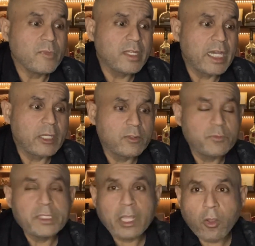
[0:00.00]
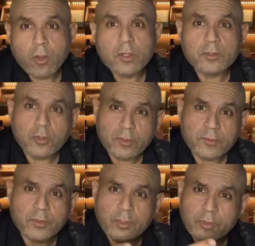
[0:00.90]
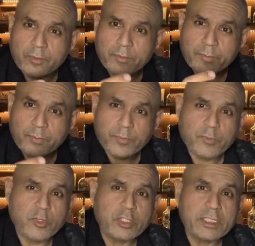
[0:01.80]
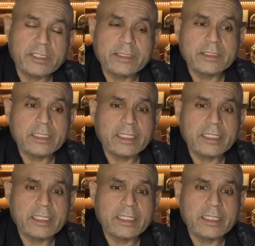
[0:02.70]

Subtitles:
along with the color, also certain